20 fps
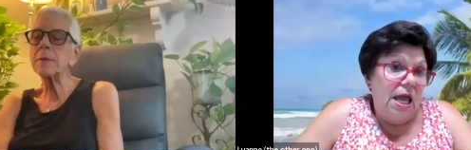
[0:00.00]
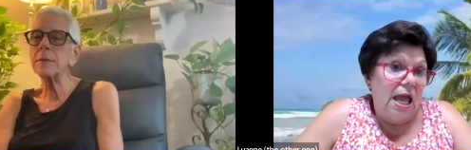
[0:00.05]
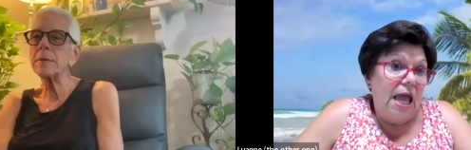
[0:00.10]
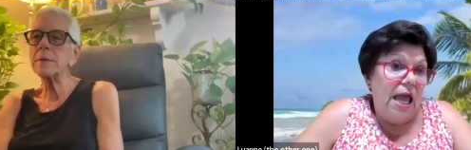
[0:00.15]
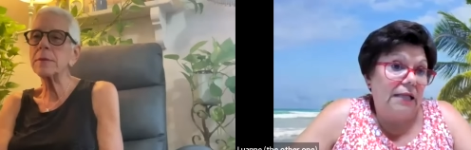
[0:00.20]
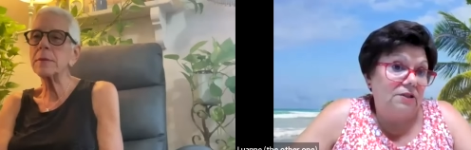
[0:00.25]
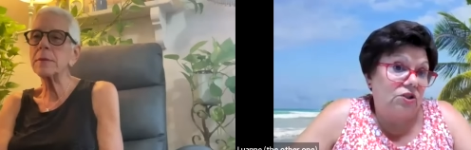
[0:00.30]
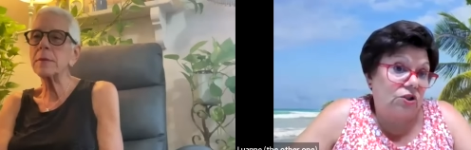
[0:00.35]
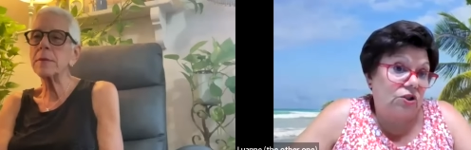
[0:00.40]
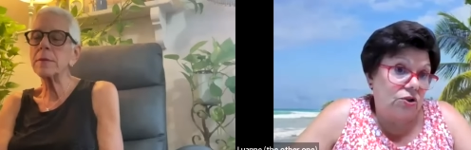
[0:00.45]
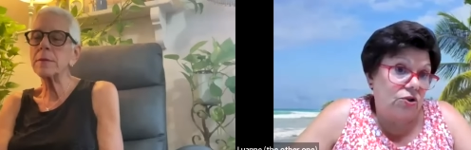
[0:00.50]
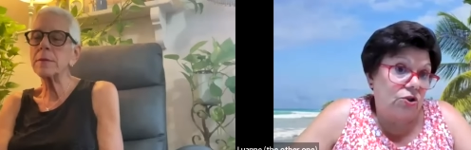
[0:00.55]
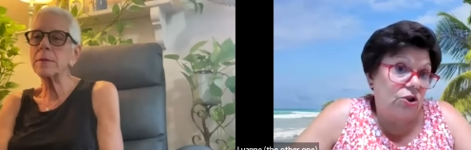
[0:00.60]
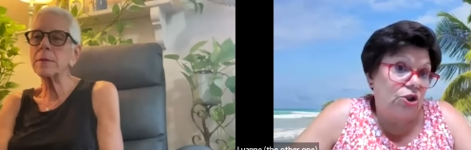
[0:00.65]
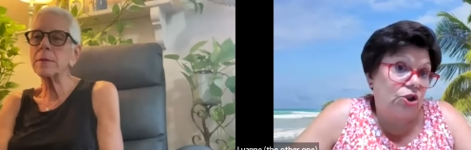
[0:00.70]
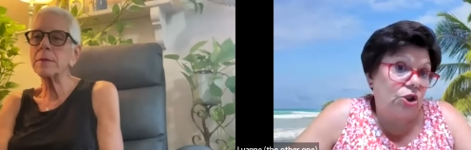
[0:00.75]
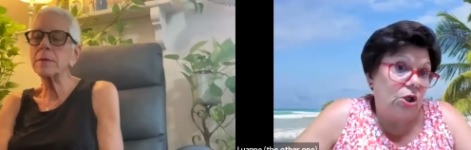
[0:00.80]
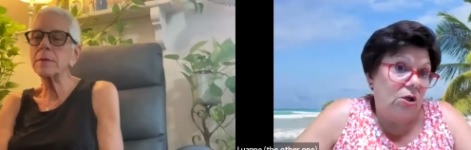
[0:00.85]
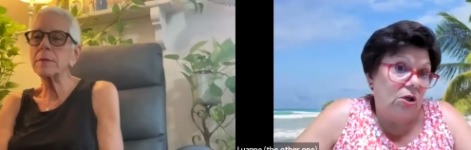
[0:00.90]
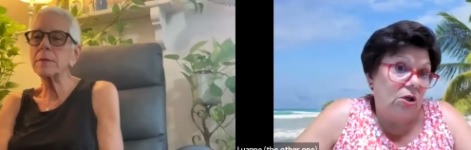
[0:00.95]
Speaker 1: and
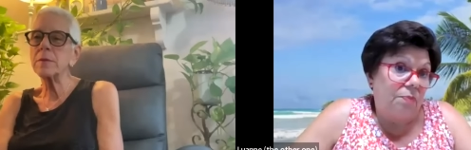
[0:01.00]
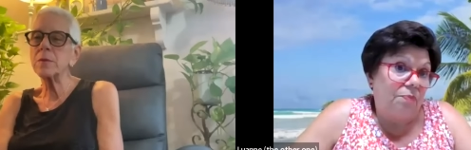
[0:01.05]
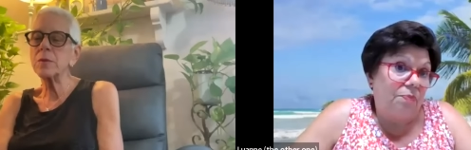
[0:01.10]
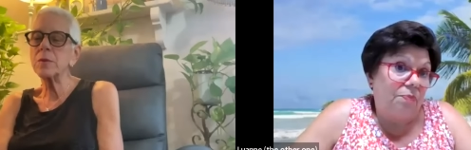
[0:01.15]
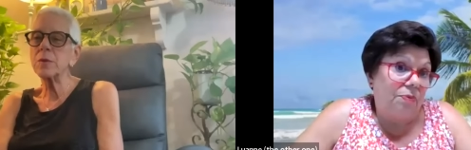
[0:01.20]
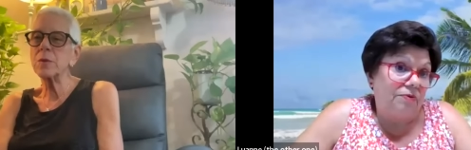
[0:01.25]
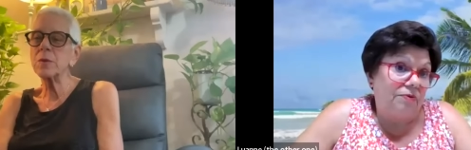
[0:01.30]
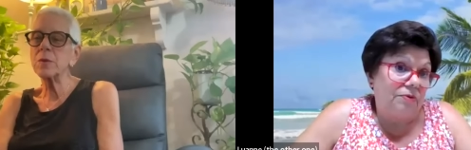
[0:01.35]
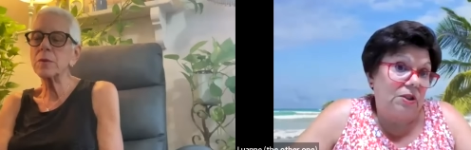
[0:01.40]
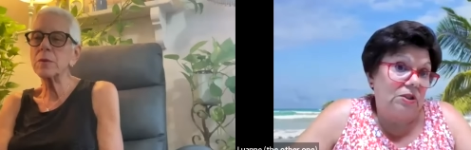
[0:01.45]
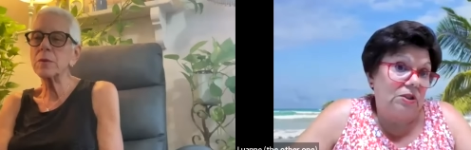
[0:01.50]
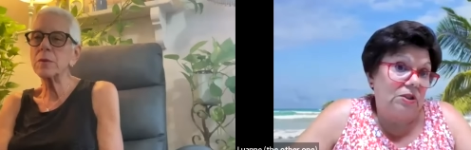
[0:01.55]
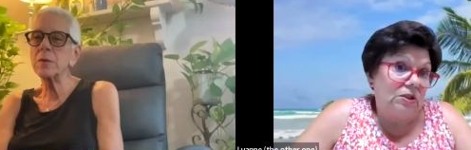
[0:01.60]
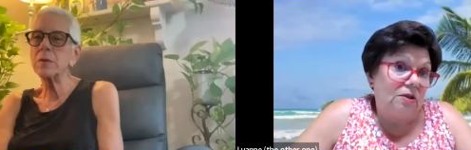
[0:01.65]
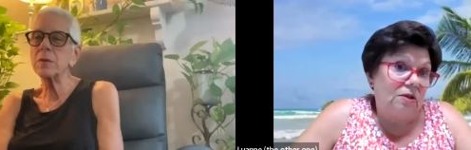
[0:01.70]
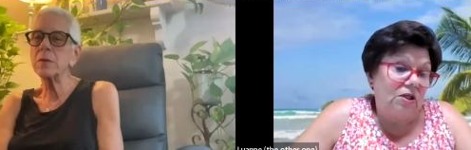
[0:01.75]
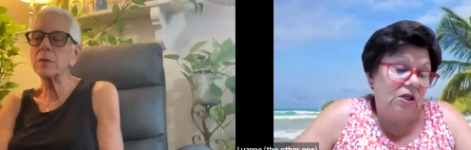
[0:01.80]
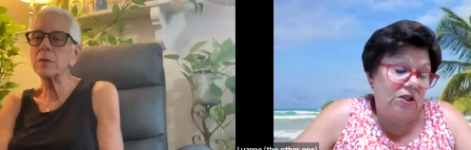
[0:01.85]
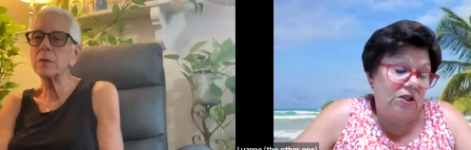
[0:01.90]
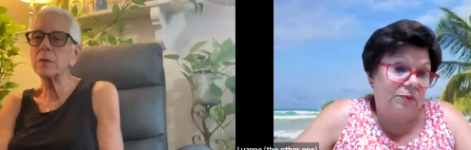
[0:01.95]
search on a,
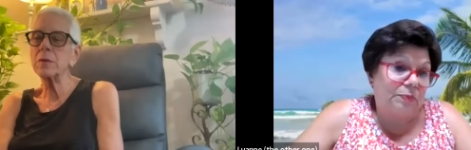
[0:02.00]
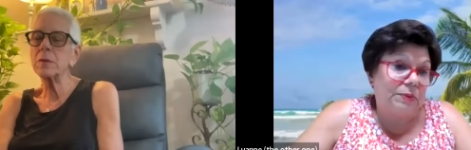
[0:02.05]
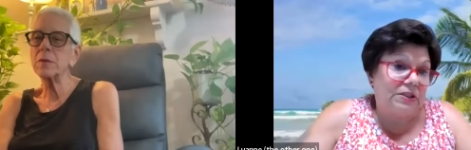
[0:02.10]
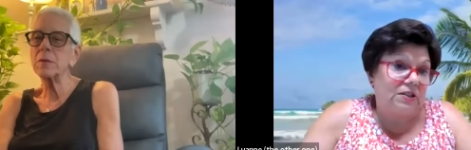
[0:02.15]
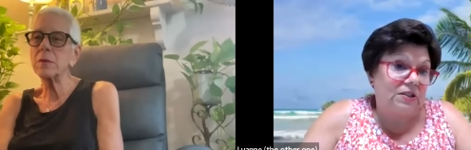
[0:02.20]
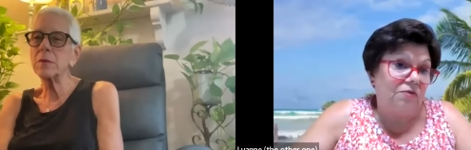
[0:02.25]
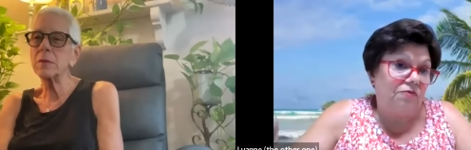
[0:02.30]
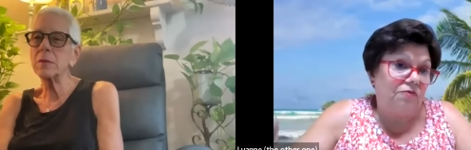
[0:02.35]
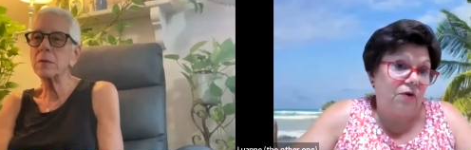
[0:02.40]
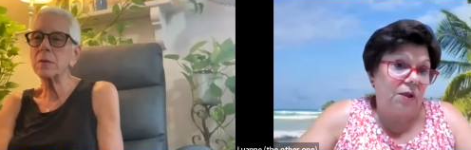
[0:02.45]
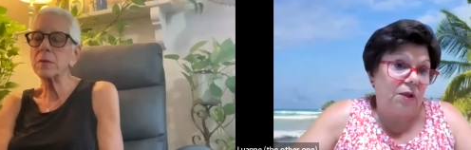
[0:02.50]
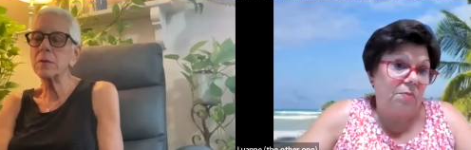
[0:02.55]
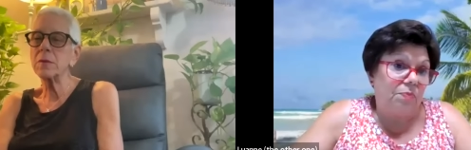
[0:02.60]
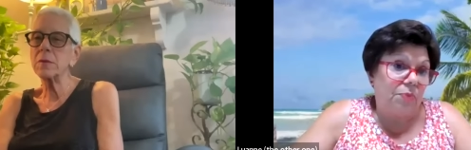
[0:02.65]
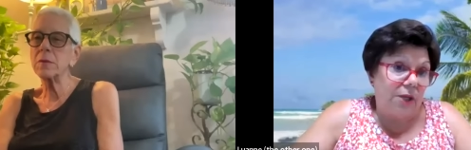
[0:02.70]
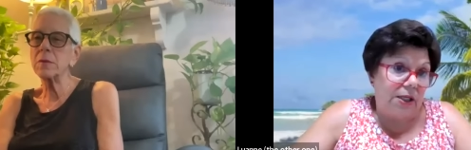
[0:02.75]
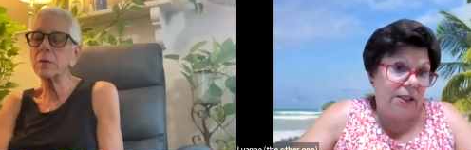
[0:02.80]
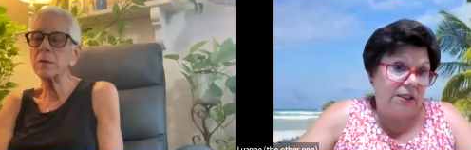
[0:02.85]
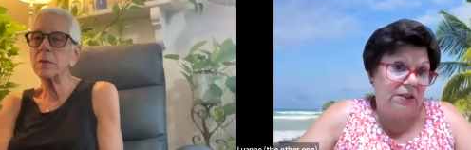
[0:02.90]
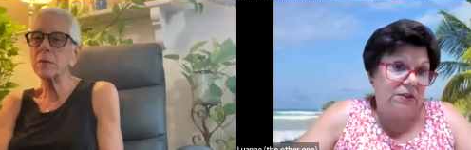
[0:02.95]
a specific
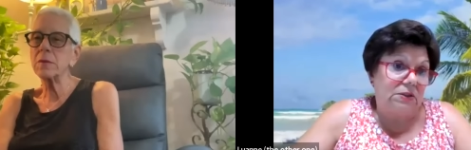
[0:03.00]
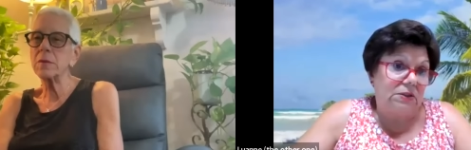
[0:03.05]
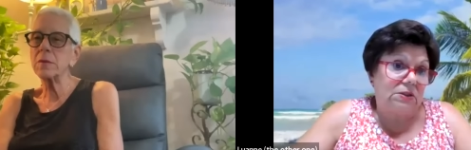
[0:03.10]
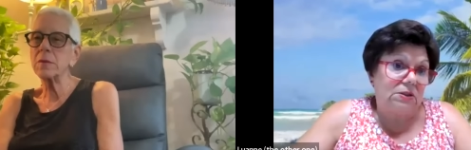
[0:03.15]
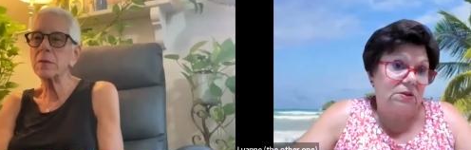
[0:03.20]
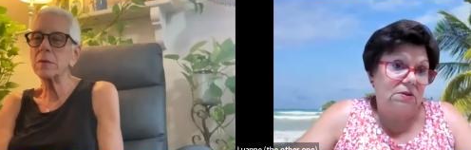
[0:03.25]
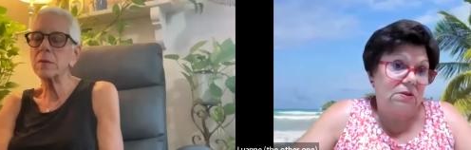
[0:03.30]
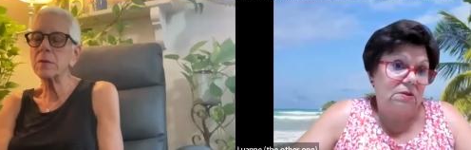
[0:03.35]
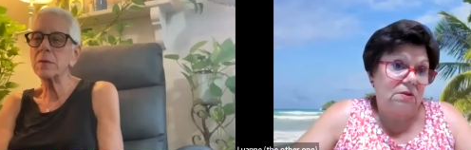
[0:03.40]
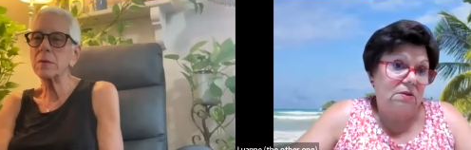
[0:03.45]
place